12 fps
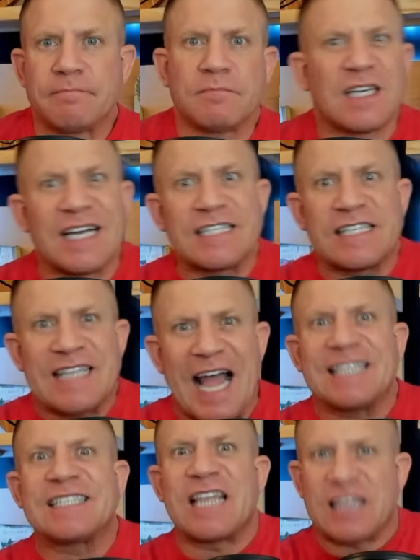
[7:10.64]
because
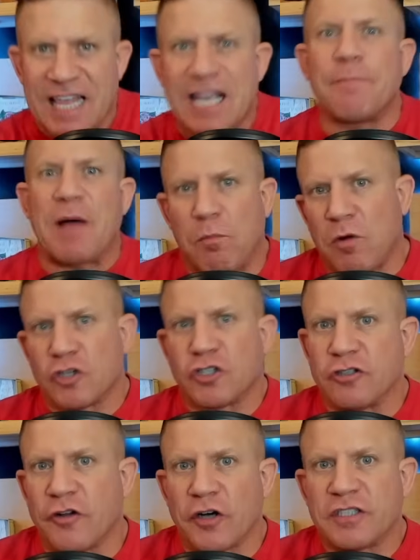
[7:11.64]
that's the thing about
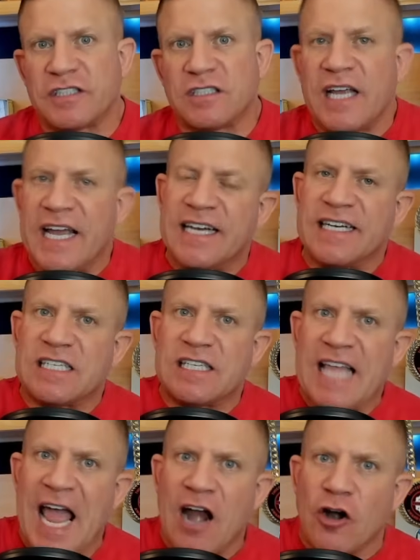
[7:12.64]
martial arts. It is
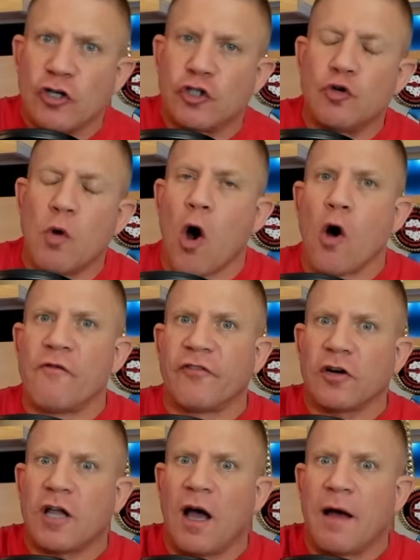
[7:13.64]
there to
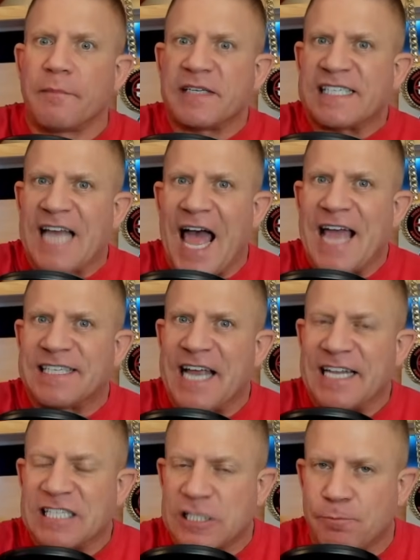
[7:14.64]
overcome size
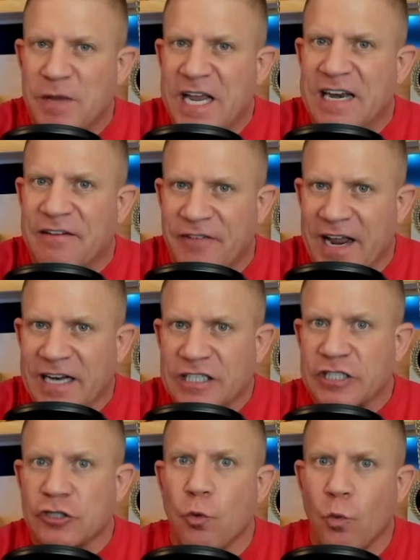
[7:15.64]
and speed
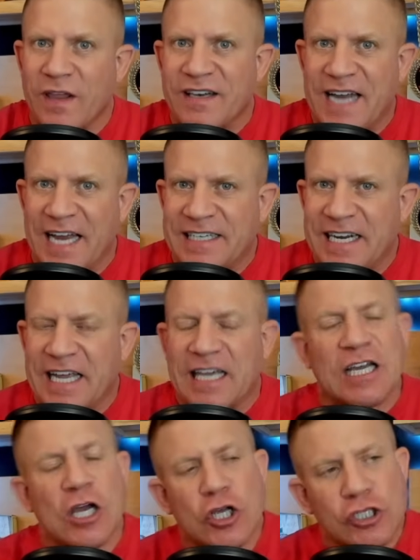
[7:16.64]
advantages with technique.
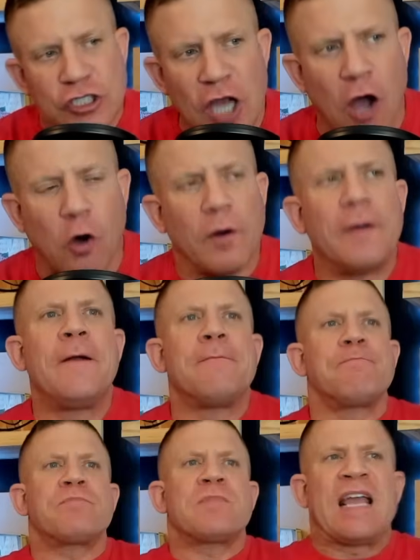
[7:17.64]
So
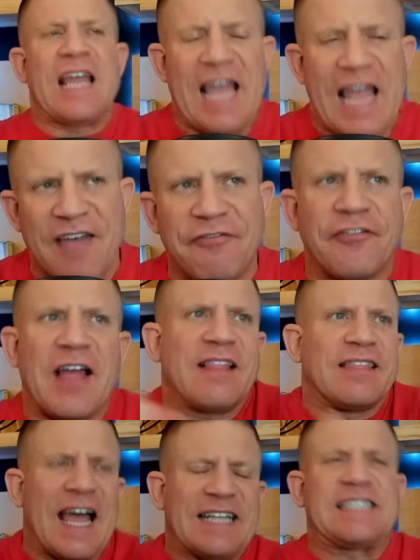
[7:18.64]
if,
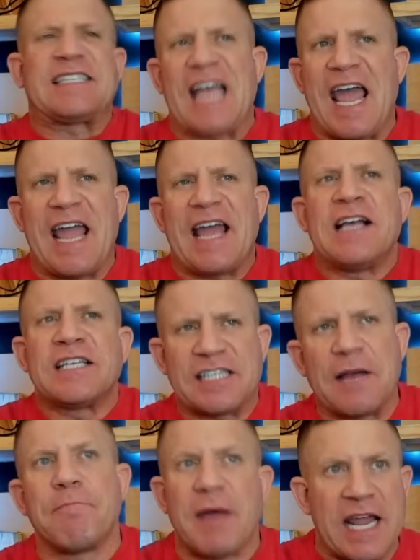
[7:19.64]
let's say,
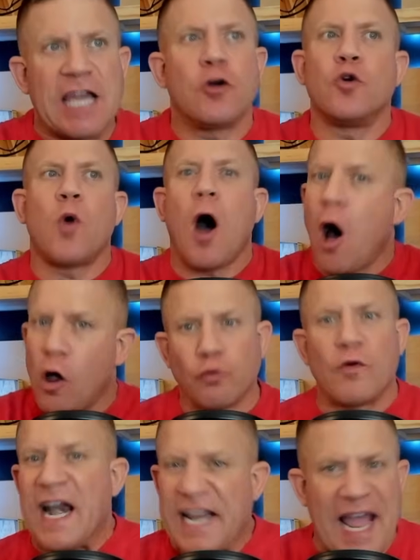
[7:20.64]
somebody who
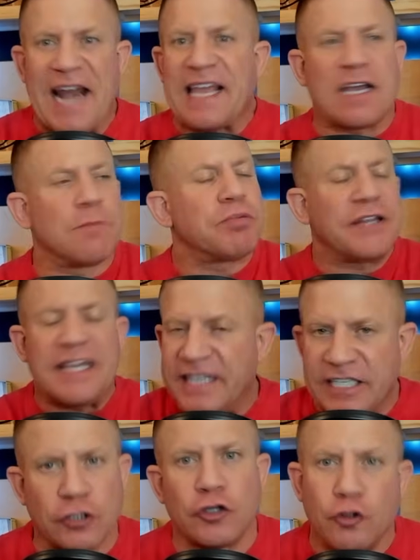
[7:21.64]
already had a
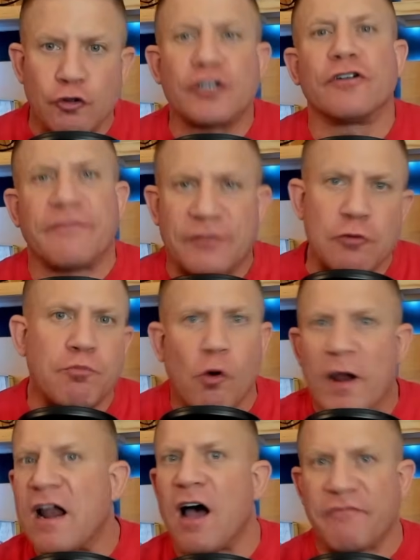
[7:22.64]
completely delusional
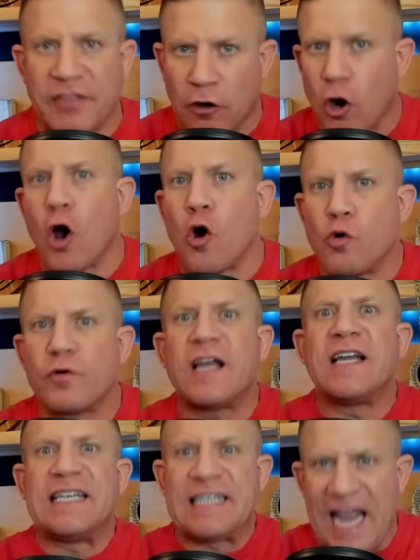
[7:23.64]
viewpoint of their own
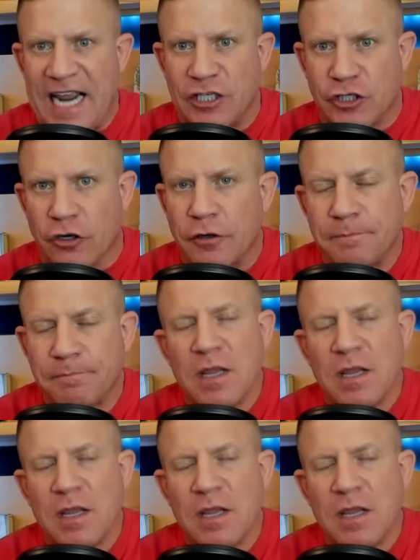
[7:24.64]
danger